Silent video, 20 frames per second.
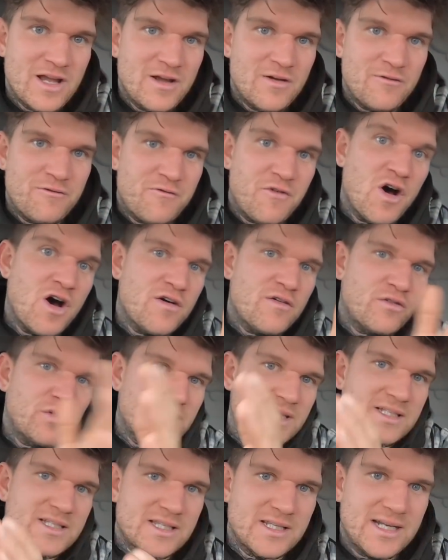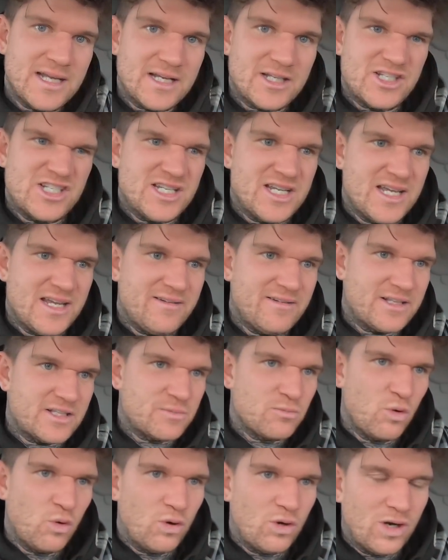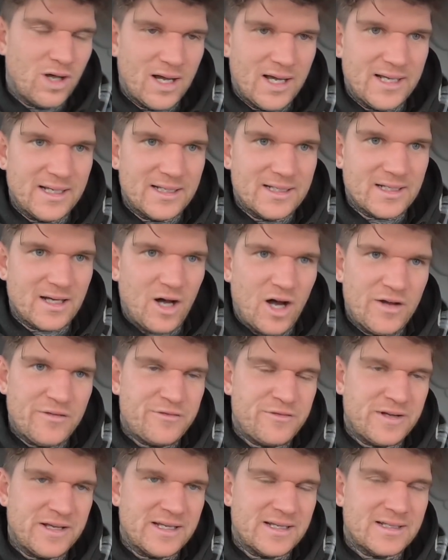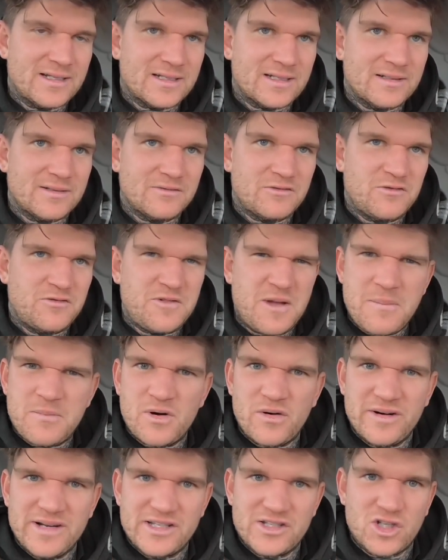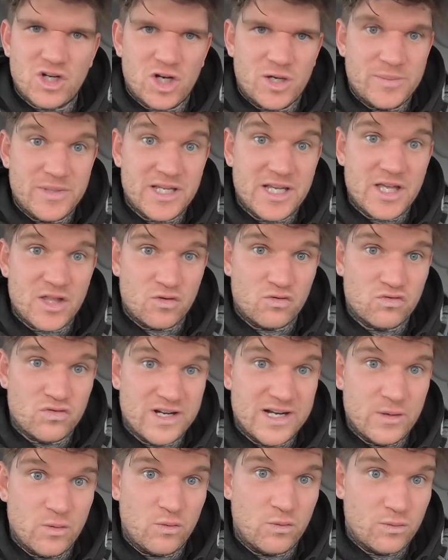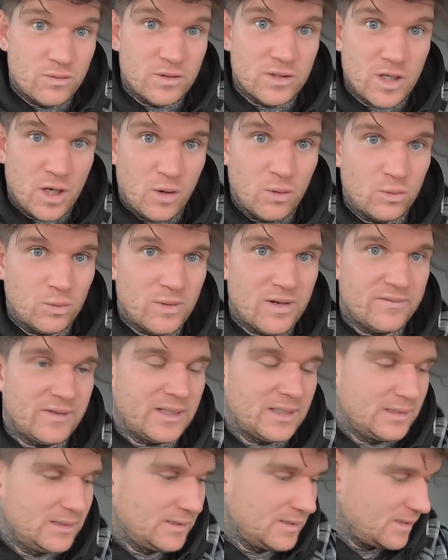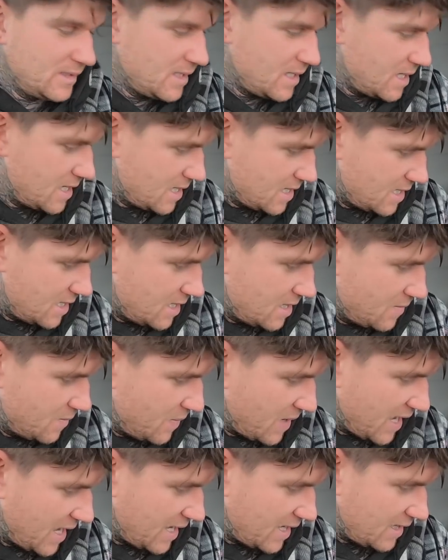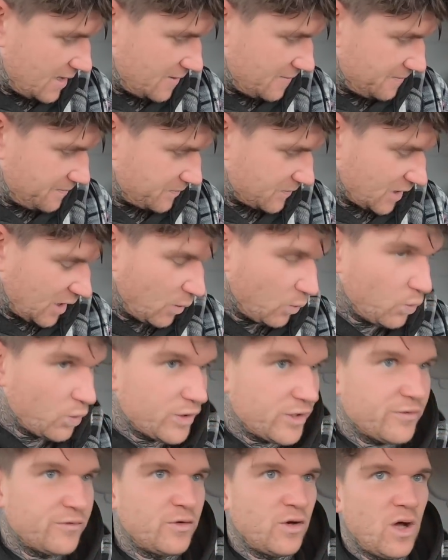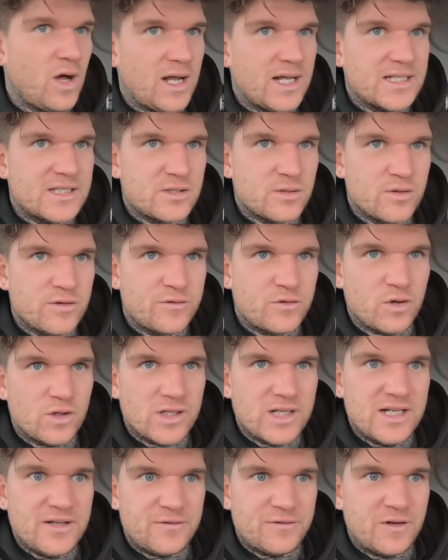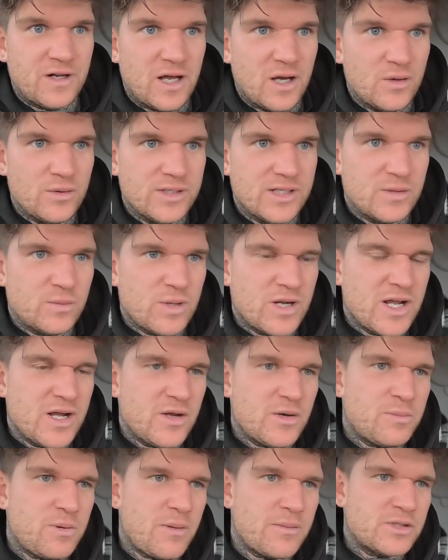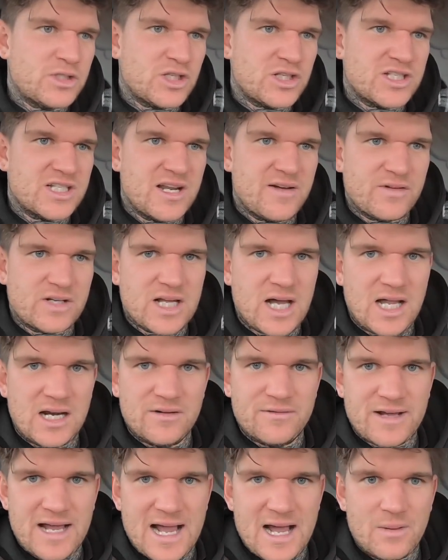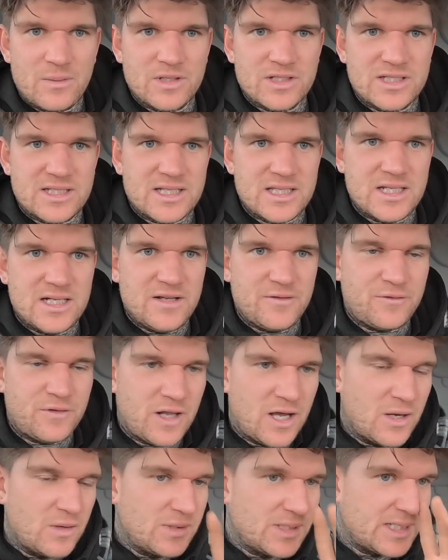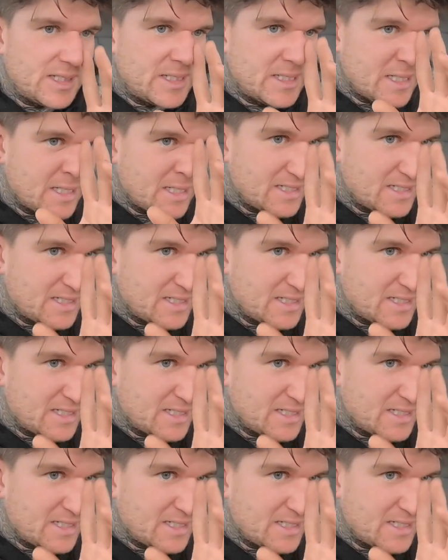further into the next year. It's more like, I think, February time you get the real cold weather. But I would have liked to have got the lift loaded. It probably took us another couple of hours to get the lift loaded.